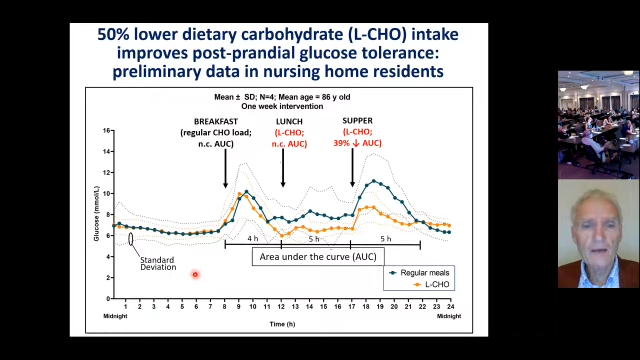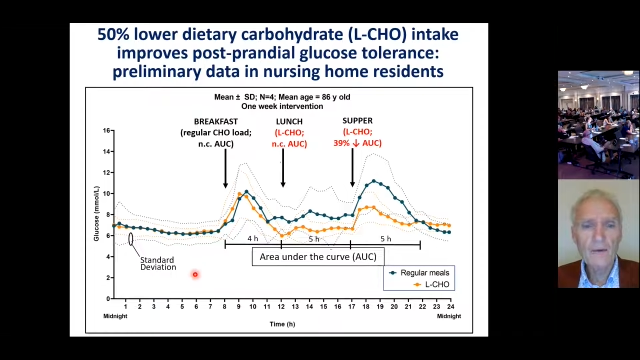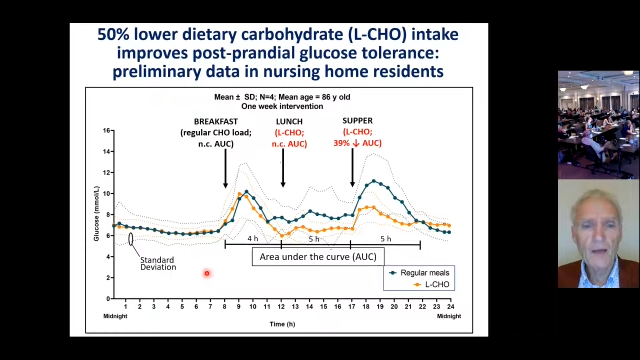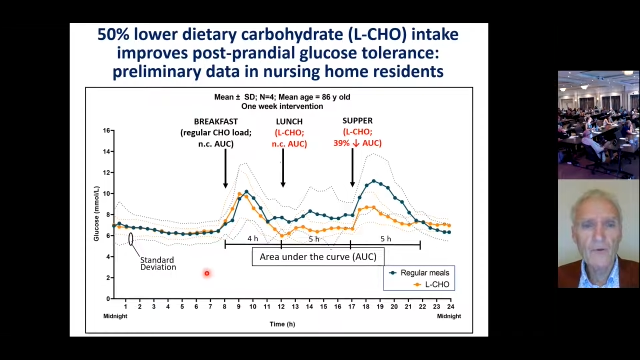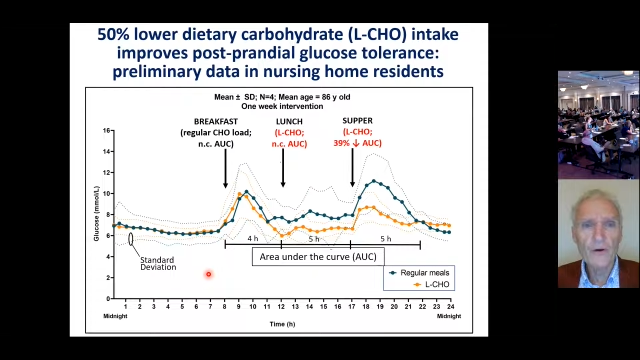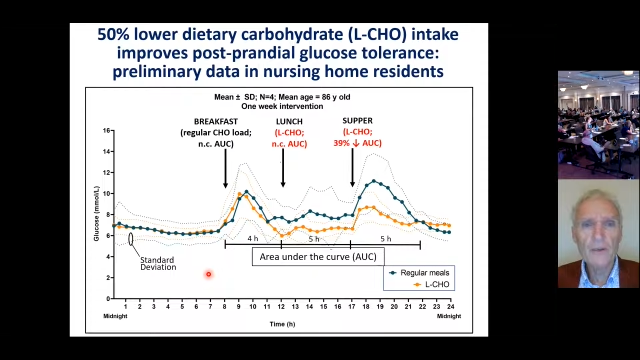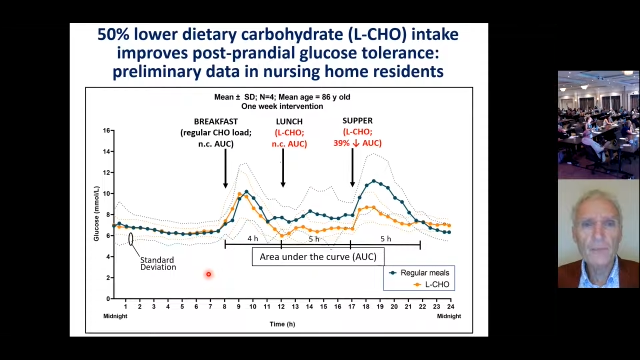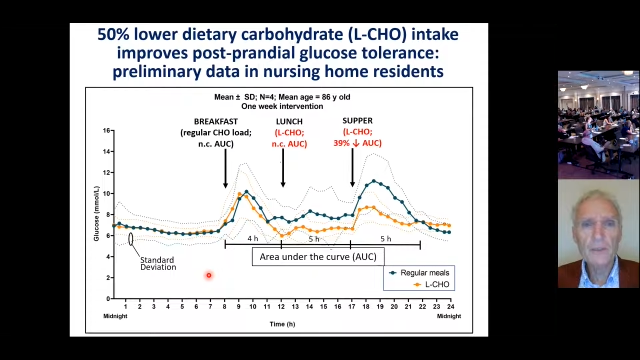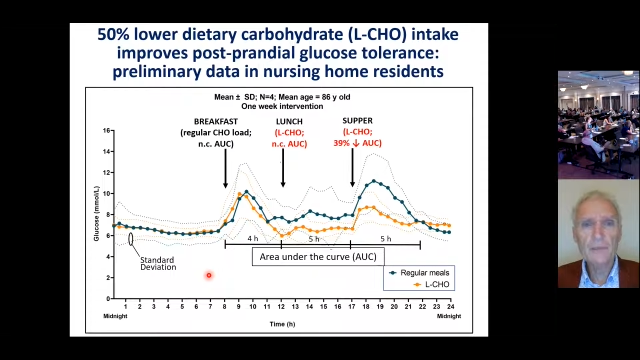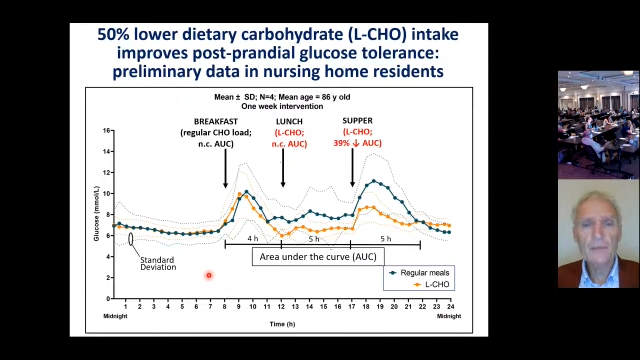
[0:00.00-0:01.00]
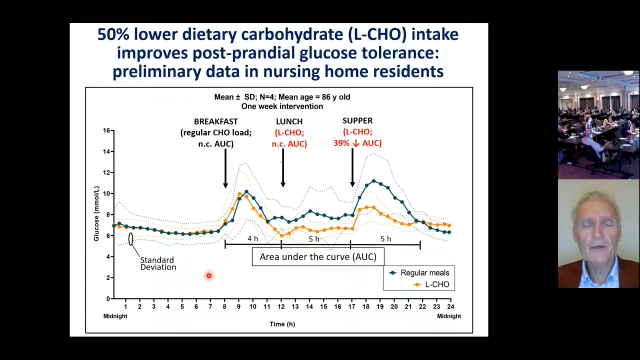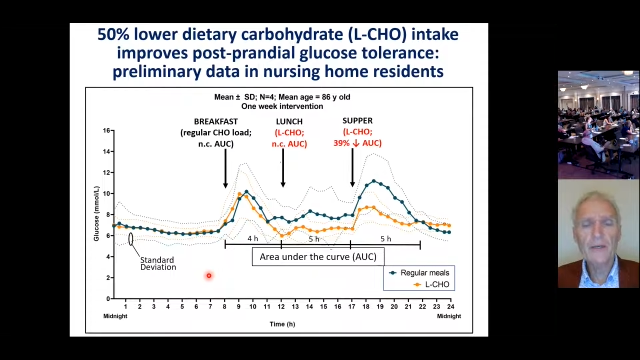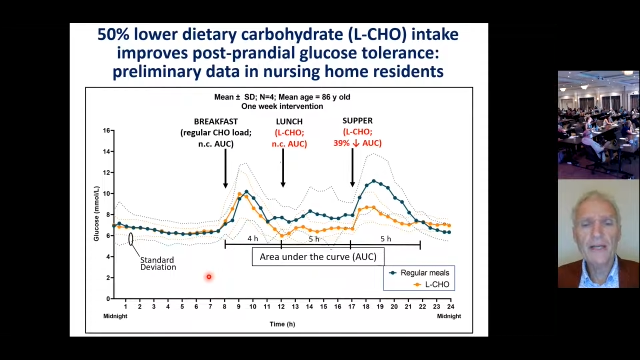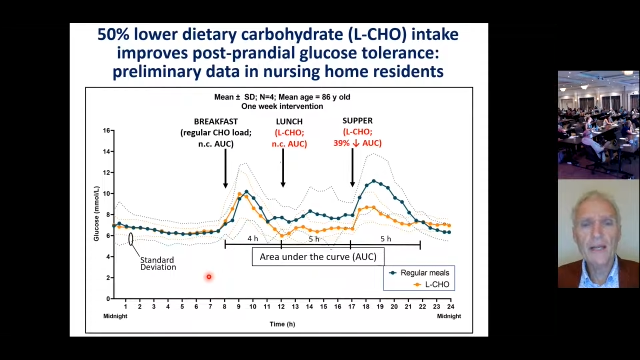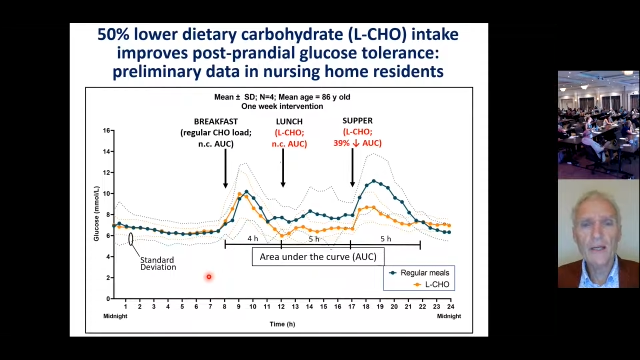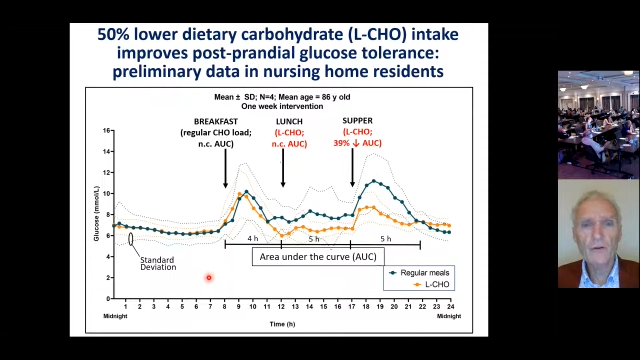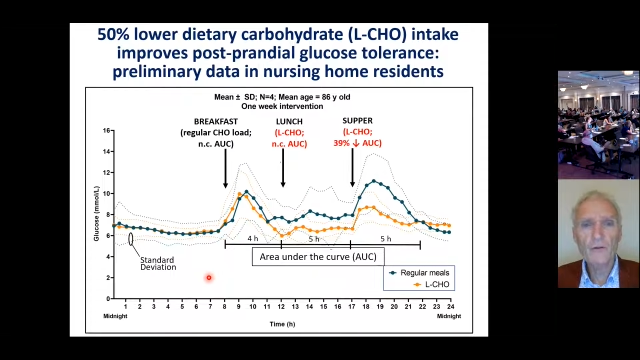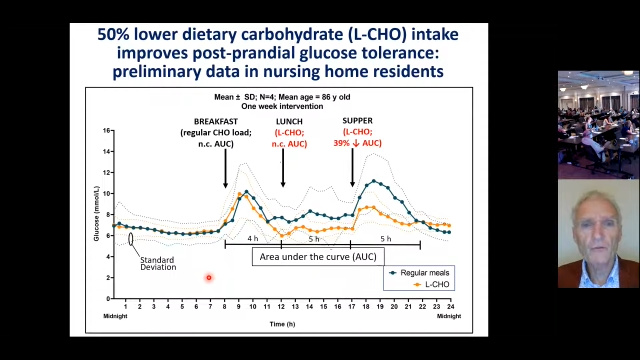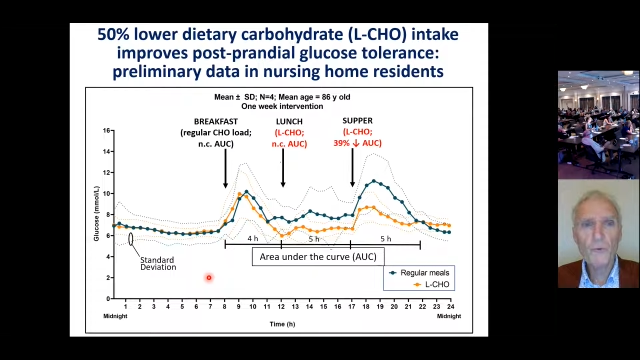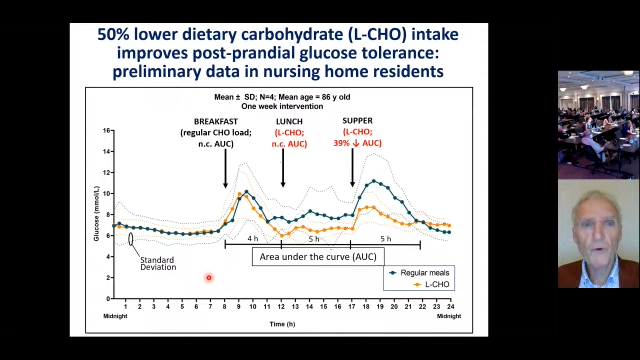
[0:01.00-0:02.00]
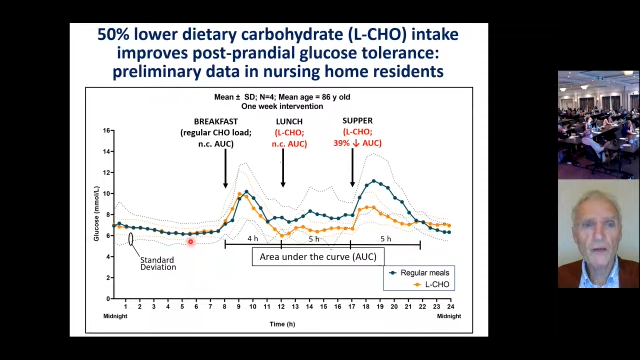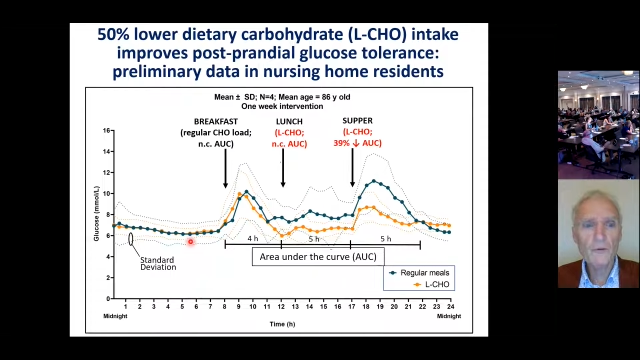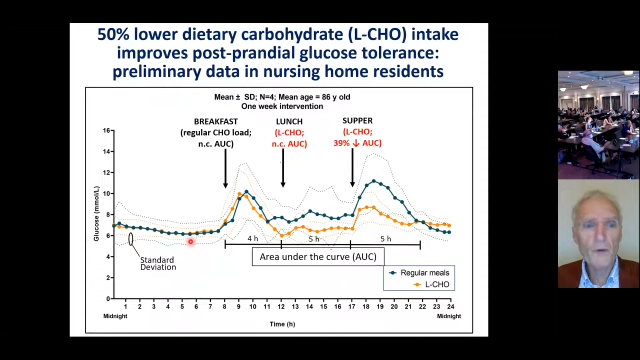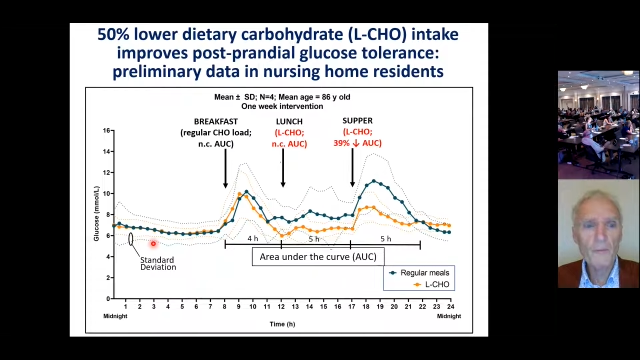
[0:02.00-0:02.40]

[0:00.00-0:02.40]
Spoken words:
and very preliminary data at this point,